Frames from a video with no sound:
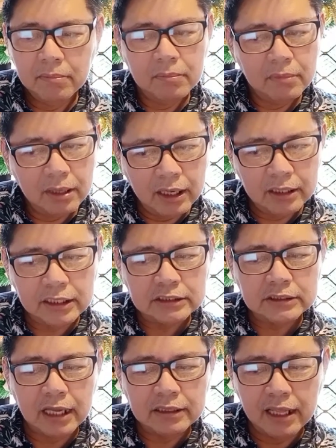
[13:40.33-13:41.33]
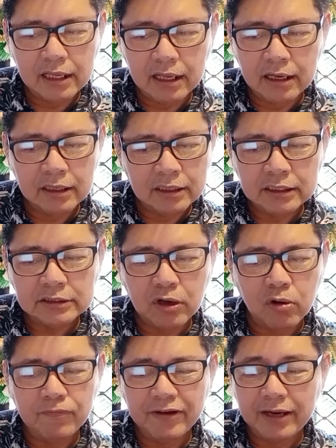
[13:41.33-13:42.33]
it is
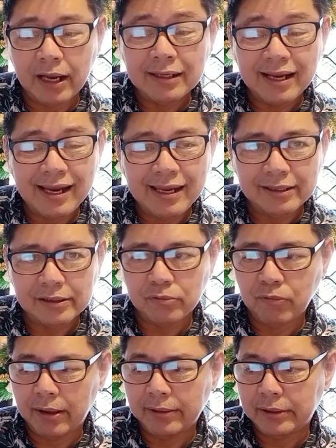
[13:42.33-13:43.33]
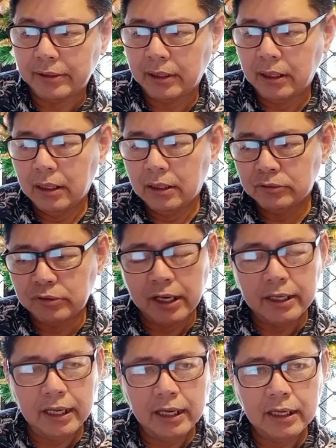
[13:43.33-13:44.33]
often unclear whether
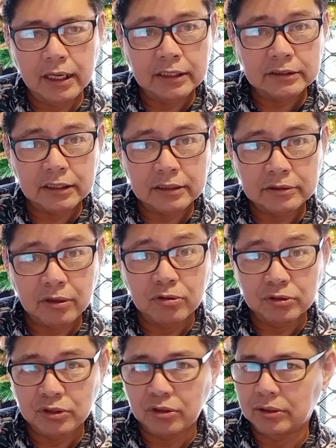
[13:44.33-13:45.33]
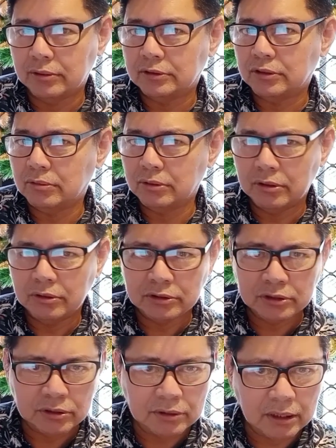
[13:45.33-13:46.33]
training is a solution. So you
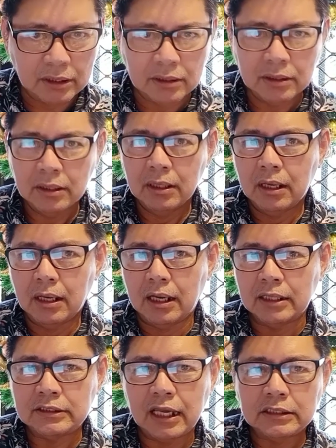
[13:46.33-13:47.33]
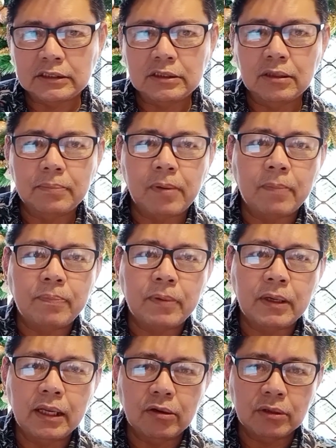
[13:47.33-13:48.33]
should assess
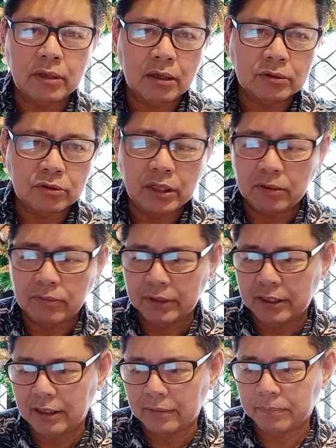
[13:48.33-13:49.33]
properly on how to deal with it.